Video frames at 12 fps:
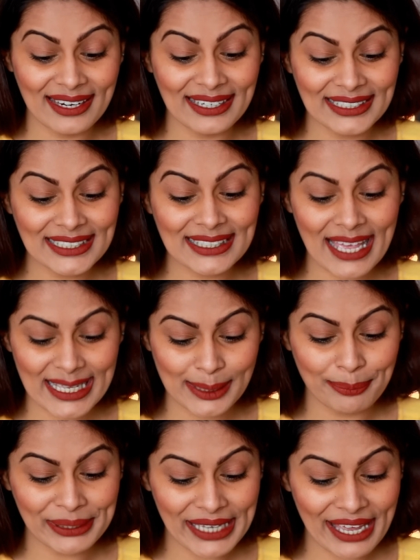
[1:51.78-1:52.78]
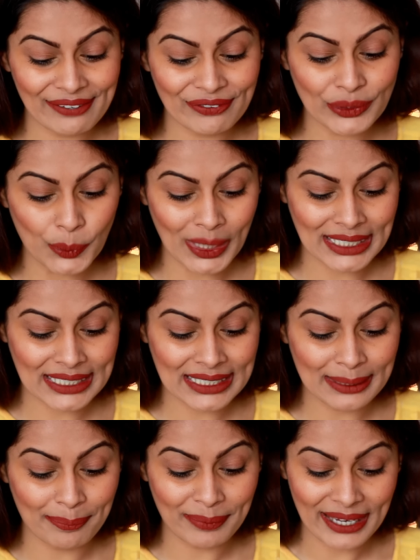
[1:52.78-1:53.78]
and it is SPF
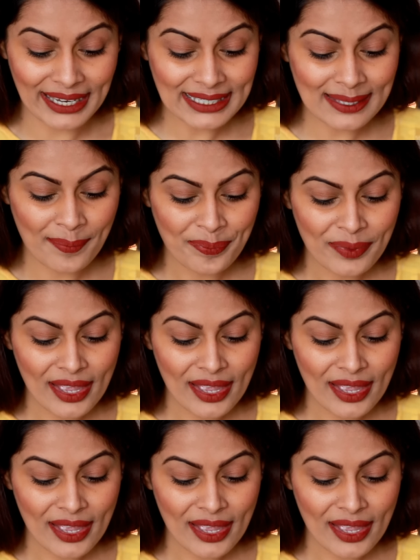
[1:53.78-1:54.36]
20 plus